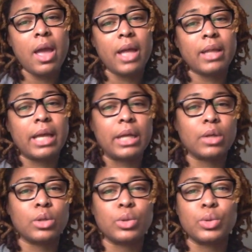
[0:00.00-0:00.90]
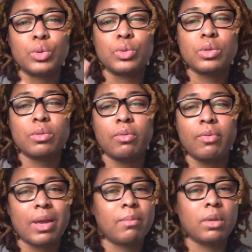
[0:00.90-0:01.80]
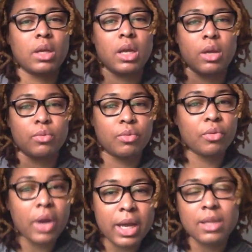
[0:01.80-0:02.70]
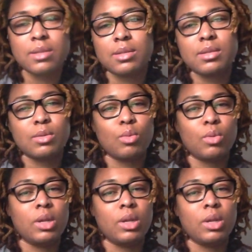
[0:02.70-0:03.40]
and that includes family and friends.